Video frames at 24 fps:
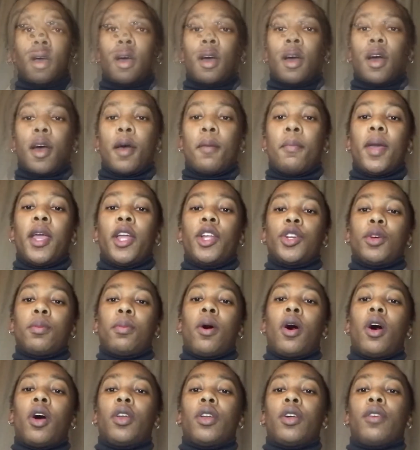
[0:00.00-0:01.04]
A major
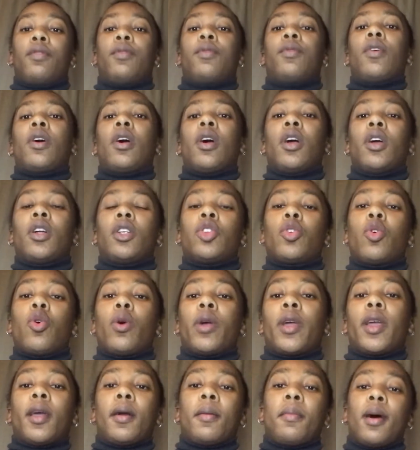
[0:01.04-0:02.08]
part of
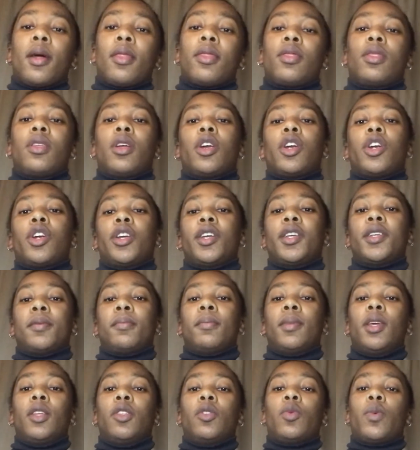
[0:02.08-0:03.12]
talking about theories
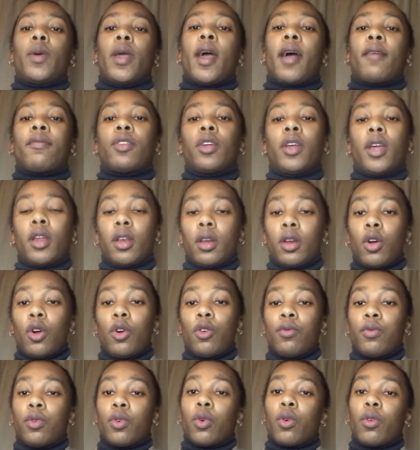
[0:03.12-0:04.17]
means we have to get an
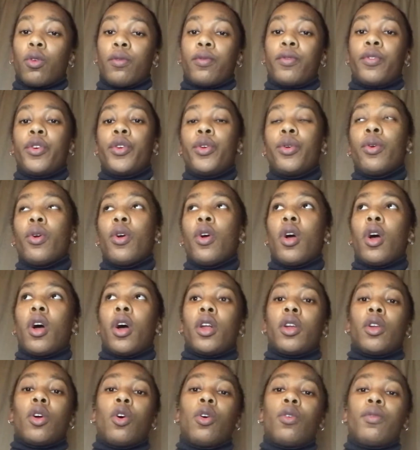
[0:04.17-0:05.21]
overall
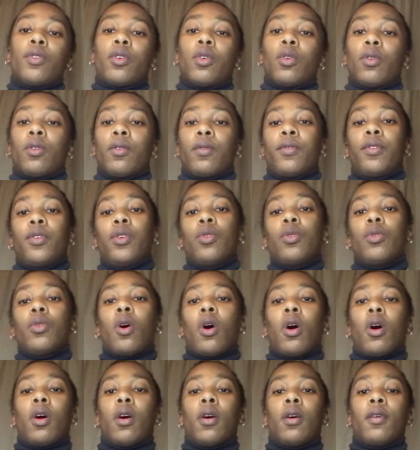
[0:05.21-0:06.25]
view
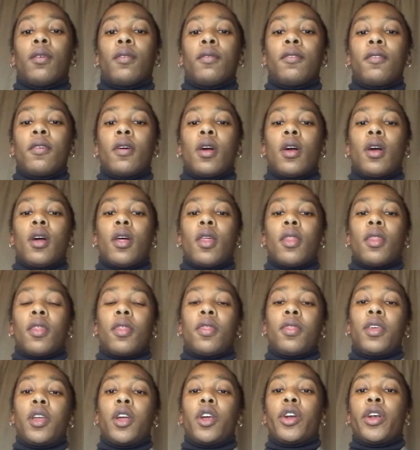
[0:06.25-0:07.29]
of the
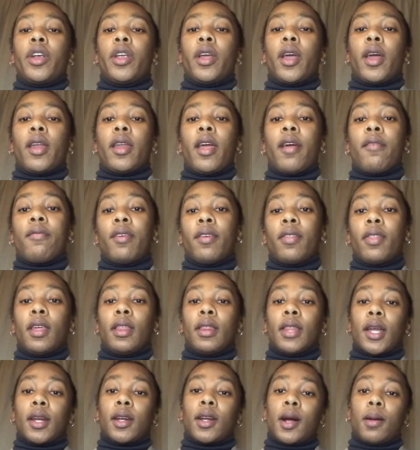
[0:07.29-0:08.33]
theory and everything
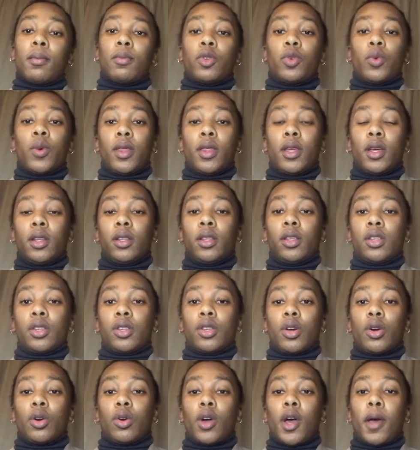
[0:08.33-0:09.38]
that comes with it.
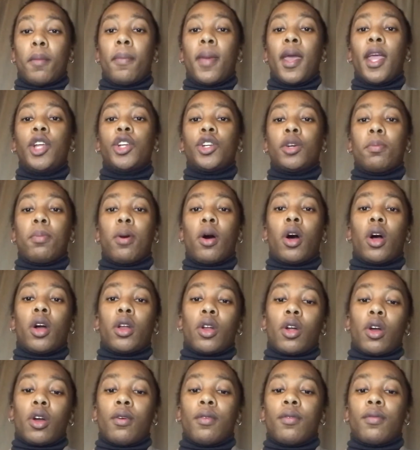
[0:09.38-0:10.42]
So a major part
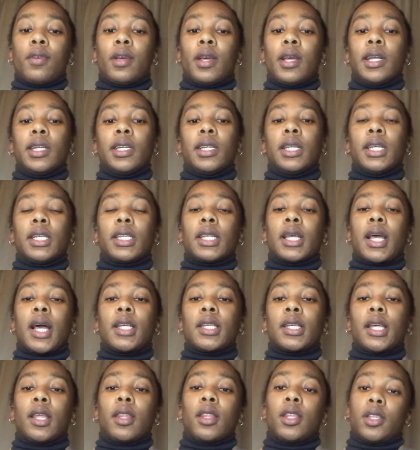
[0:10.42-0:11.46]
of
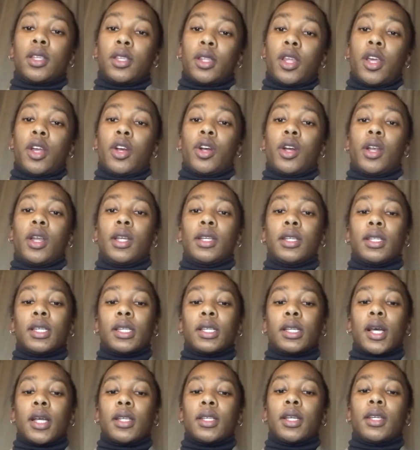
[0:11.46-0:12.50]
discussing this theory is
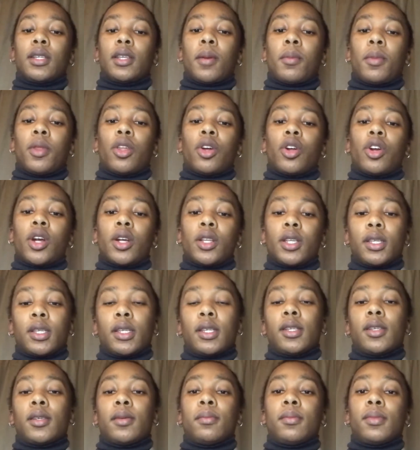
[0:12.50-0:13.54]
discussing some of the
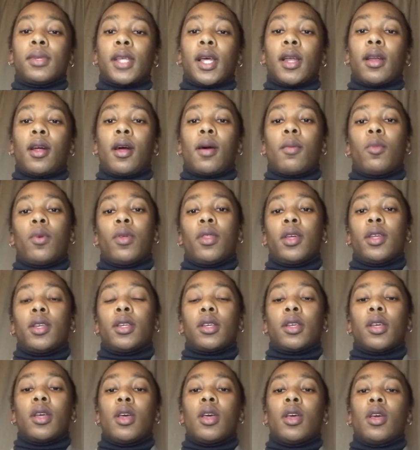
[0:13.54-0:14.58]
criticisms that come with it.
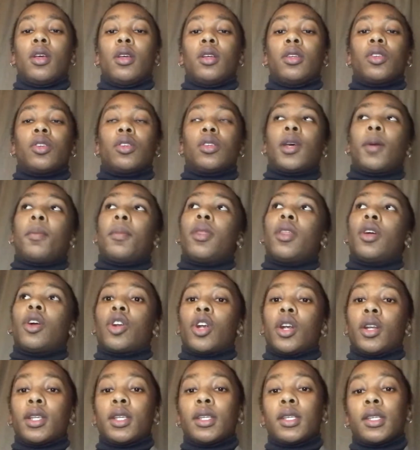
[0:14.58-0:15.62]
So some of the
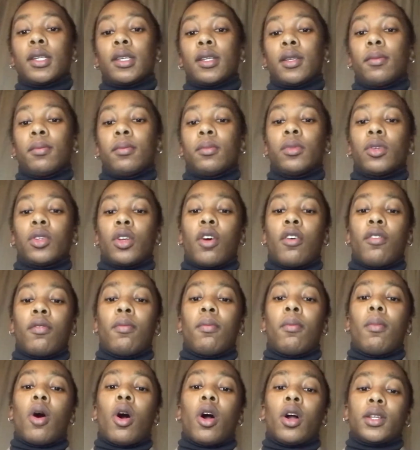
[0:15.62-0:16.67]
criticisms of
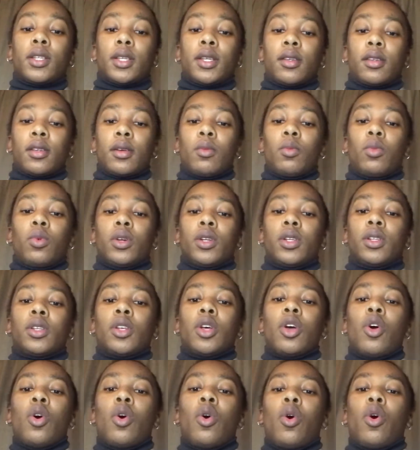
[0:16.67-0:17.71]
Marxism was,
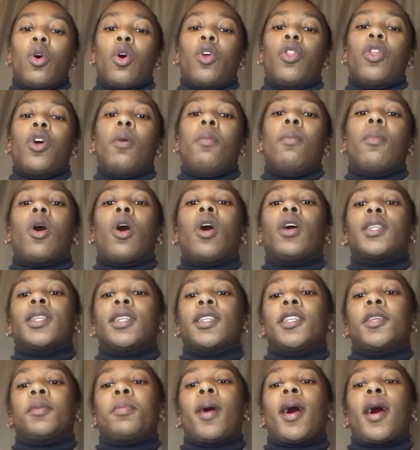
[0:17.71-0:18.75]
although Marx
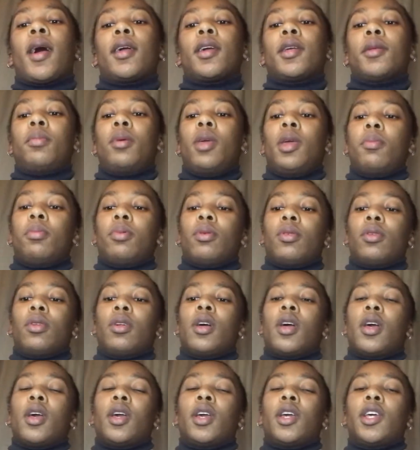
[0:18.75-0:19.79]
inspired people,
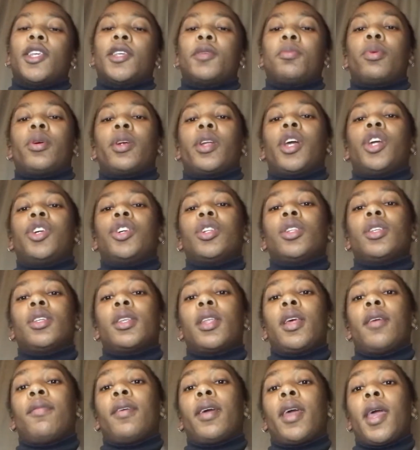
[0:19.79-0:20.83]
his predictions
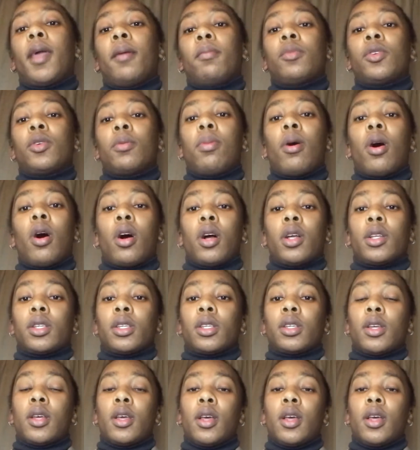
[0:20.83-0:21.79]
never came to pass.